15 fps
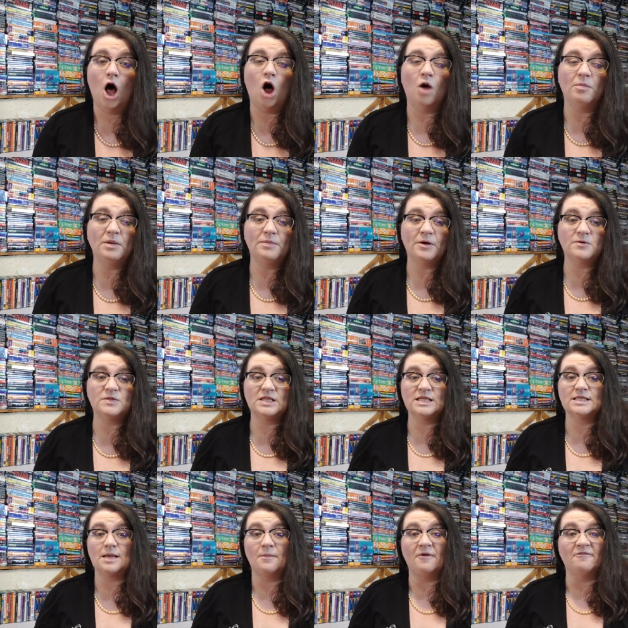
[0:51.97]
I'll be posting
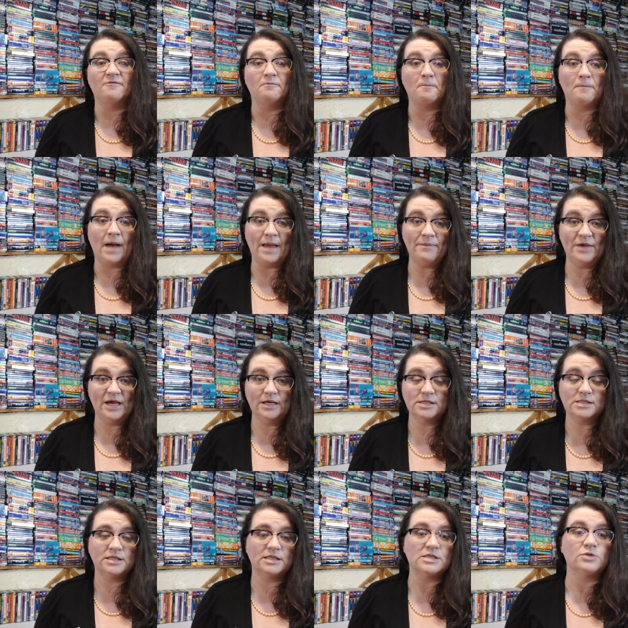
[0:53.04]
some of my
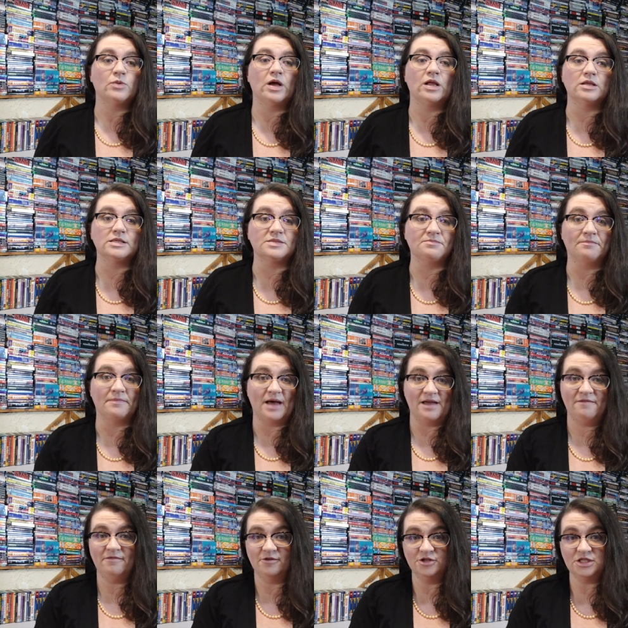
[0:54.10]
picks as well as my
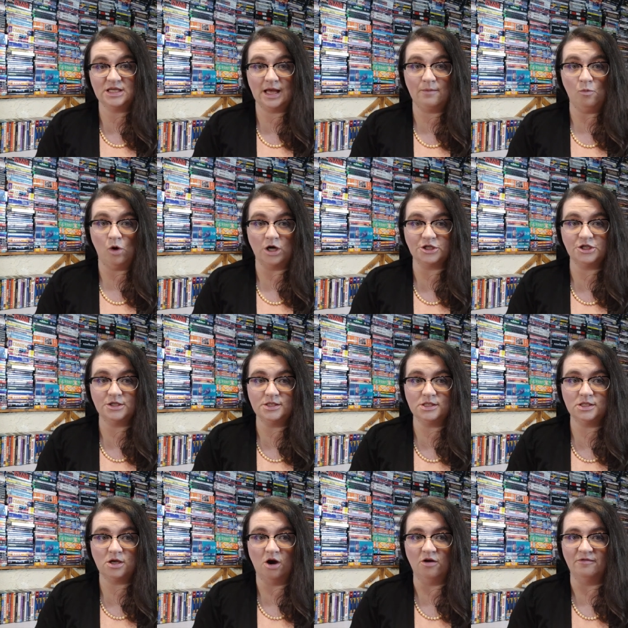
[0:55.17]
first time
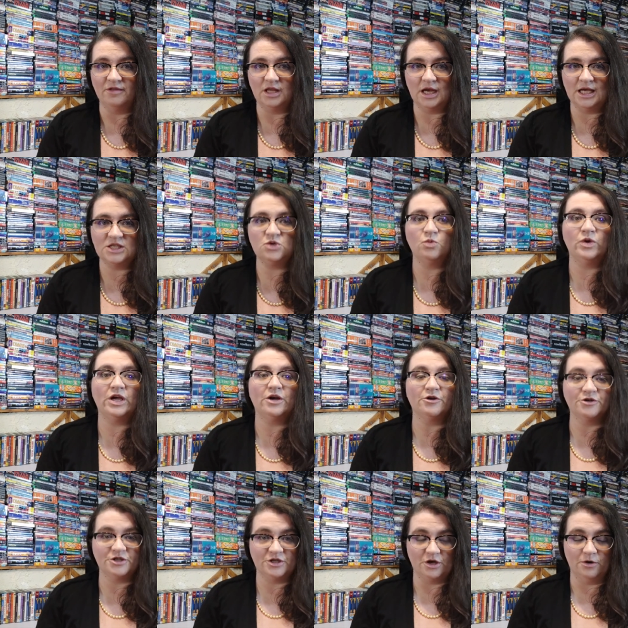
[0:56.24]
watches over the next week or
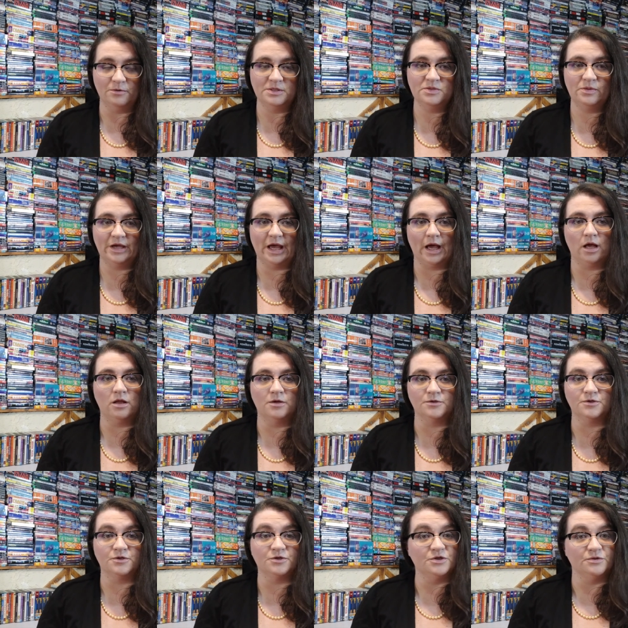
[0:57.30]
so as we get
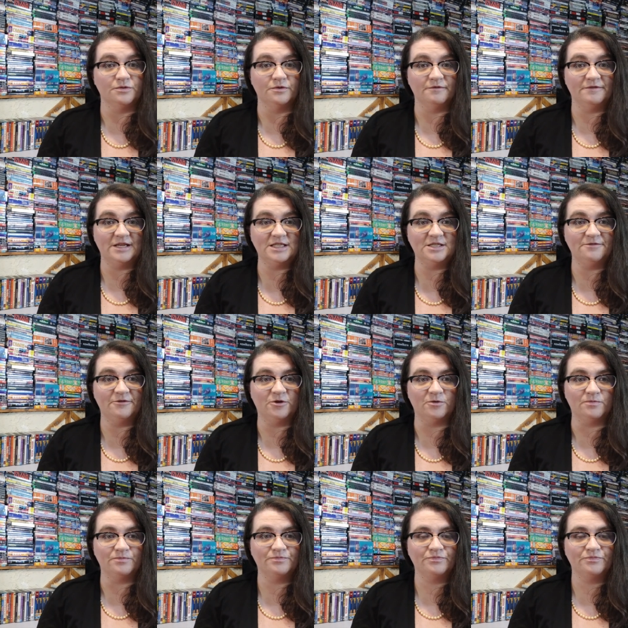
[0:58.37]
closer to the festival.